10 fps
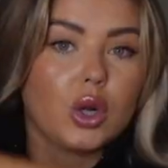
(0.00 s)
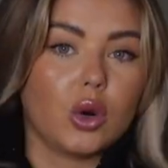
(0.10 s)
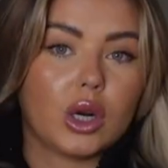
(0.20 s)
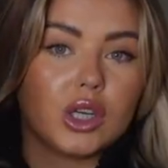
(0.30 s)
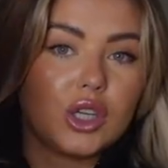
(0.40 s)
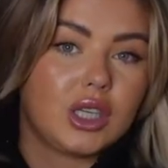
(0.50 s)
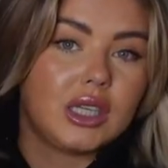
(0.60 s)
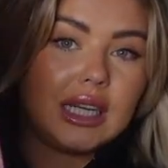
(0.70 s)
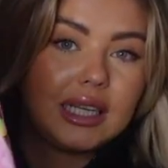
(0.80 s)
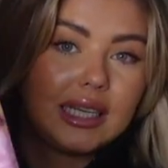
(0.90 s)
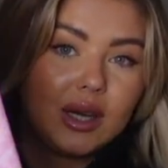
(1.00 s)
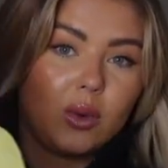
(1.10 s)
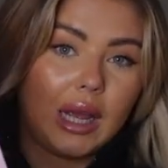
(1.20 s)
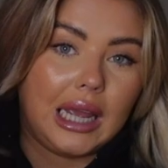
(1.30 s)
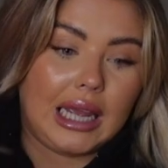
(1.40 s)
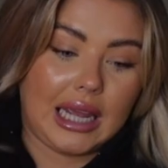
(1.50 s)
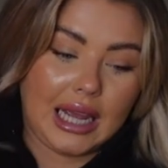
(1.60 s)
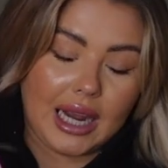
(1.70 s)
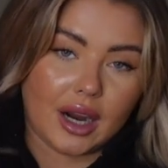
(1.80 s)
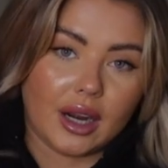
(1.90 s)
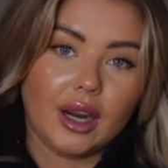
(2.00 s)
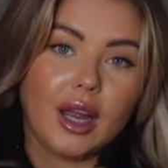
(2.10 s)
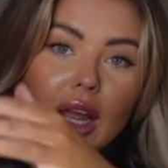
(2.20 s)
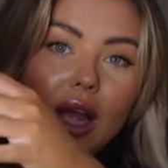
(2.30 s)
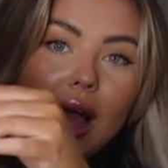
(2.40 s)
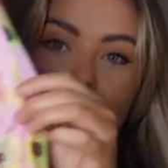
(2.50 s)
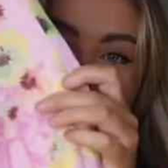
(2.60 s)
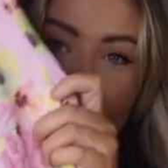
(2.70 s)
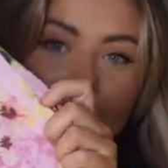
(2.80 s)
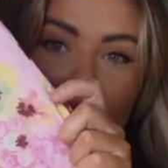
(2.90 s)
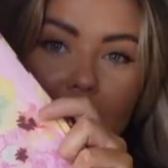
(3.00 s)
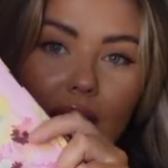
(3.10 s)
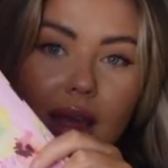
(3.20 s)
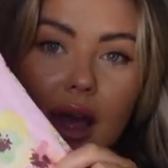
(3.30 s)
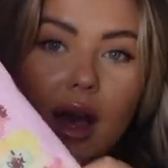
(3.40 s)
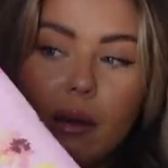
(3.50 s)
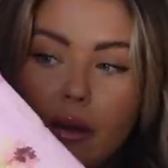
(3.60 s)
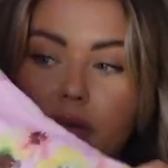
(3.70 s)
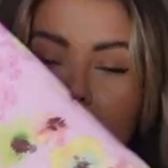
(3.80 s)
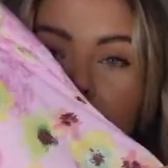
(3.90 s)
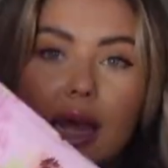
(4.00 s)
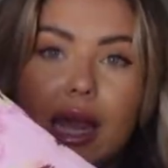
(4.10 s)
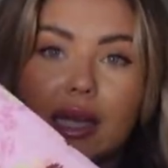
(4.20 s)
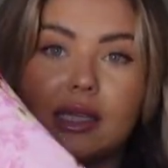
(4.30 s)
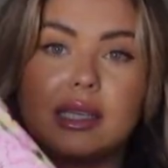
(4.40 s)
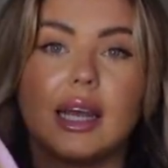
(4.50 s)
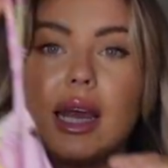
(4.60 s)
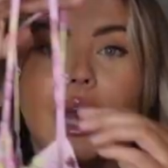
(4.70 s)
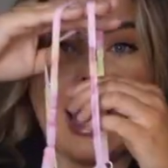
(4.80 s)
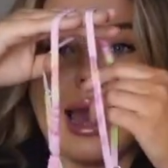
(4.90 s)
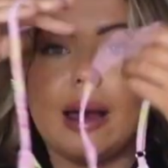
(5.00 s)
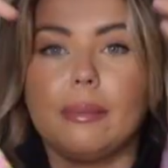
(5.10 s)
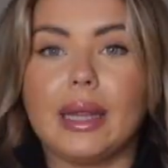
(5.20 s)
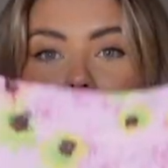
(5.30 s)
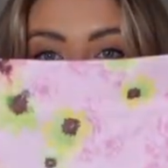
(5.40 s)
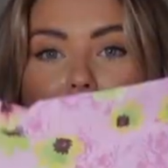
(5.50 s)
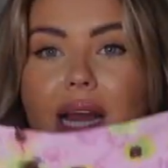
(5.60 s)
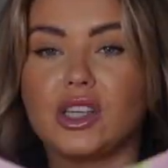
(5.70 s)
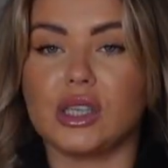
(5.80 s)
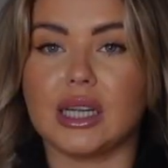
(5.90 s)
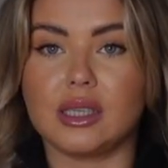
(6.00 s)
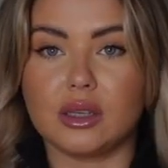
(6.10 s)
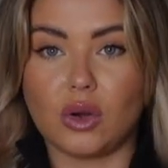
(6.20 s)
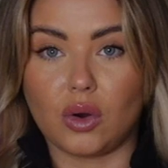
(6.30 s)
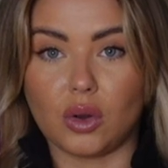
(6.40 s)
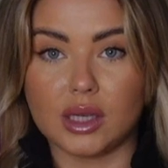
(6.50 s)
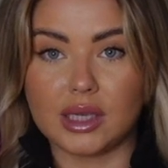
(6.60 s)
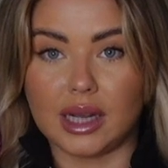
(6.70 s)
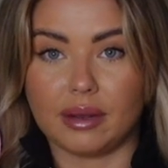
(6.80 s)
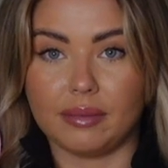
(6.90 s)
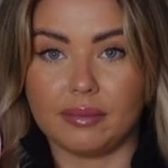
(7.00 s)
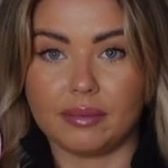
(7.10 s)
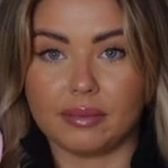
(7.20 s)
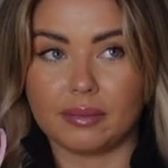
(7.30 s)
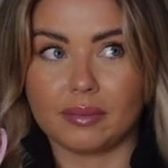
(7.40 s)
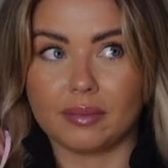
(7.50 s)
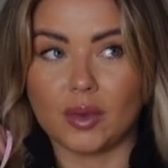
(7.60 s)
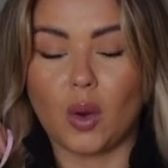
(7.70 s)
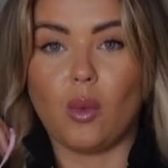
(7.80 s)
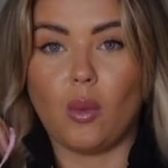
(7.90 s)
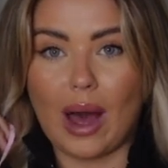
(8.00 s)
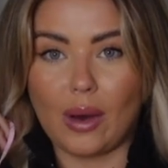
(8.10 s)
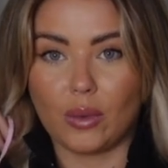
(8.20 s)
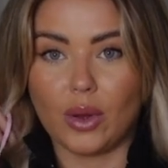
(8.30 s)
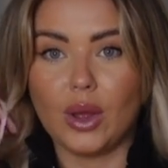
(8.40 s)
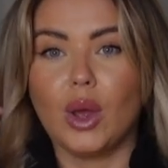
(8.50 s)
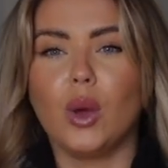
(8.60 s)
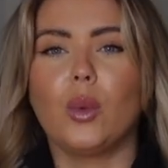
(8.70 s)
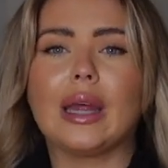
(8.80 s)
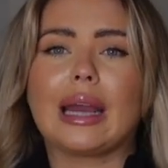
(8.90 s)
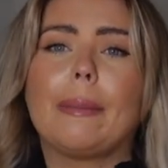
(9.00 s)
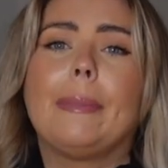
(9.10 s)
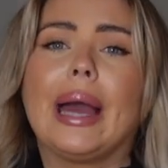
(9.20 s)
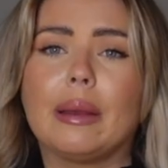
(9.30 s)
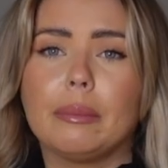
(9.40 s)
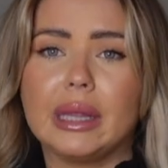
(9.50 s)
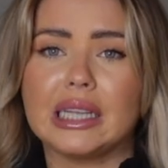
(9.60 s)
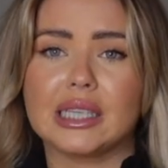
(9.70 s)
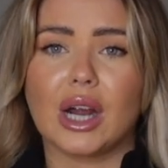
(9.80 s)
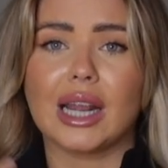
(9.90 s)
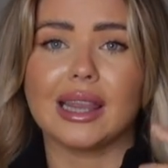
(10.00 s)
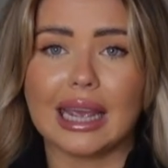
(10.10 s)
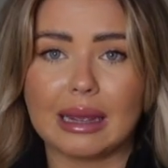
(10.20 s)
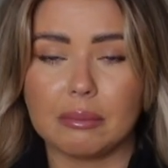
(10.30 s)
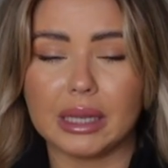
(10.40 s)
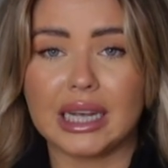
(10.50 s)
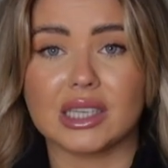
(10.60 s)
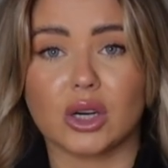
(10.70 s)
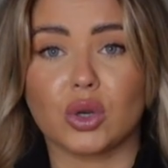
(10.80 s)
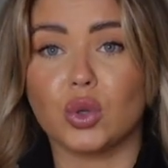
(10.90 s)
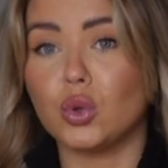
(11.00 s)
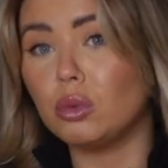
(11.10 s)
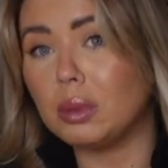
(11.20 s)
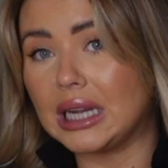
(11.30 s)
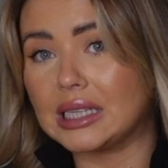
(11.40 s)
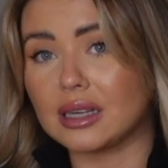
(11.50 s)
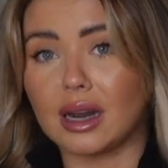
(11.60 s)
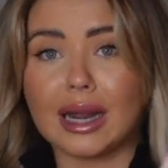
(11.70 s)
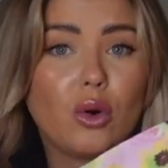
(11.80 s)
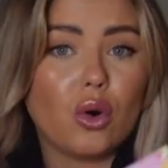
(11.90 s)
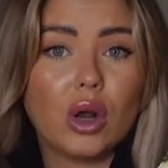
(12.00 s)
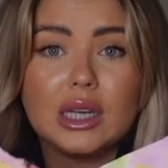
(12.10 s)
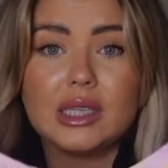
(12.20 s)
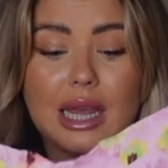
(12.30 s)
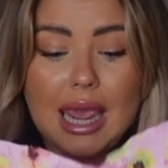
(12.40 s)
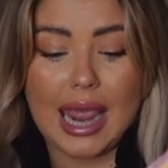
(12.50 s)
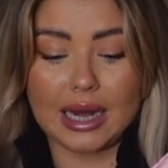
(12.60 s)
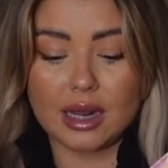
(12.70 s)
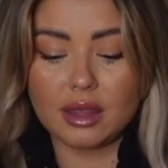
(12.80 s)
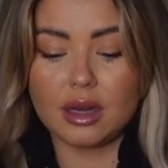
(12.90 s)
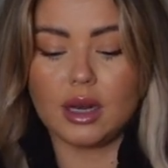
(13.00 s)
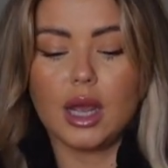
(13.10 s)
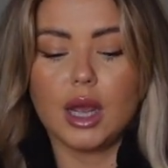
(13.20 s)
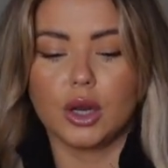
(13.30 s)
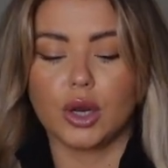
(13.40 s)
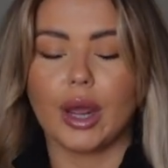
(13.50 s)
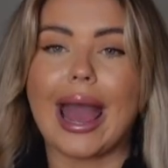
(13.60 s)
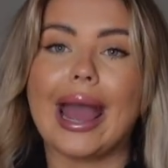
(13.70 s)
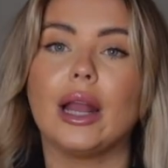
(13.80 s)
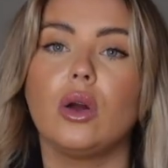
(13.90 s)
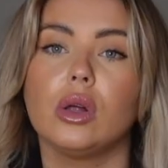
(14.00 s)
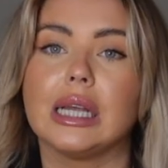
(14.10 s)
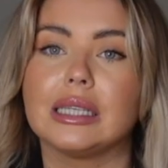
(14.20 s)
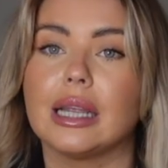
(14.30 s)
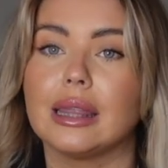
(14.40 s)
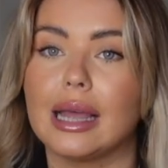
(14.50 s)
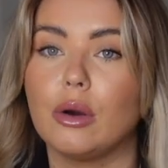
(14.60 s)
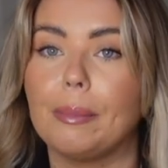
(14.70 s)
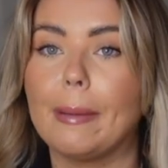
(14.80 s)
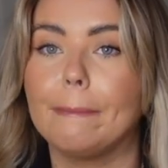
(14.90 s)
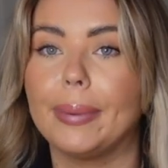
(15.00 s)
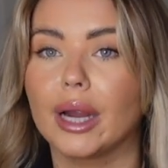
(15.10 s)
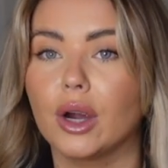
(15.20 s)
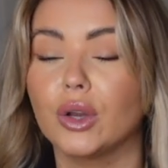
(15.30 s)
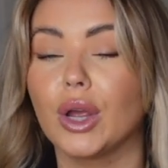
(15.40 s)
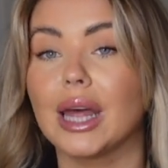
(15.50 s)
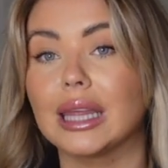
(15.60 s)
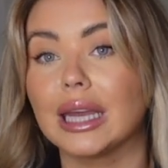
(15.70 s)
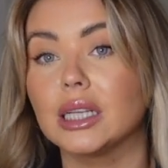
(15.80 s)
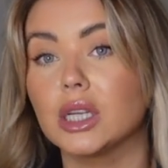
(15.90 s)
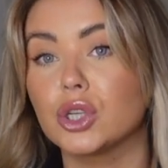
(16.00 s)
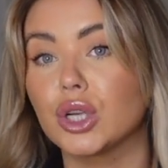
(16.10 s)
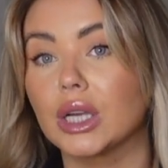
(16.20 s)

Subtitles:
gorgeous detail here, I am obsessed. I'm like, imagine this on holiday. Wow. with like a pink blazer, a lime blazer, no blazer, honestly anything. Now I got this a little bit bigger, and I think it does